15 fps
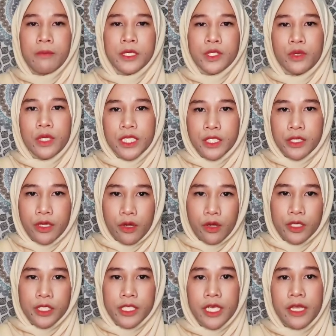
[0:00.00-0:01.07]
Besut District
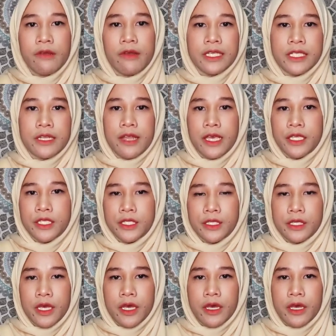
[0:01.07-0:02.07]
Council, residents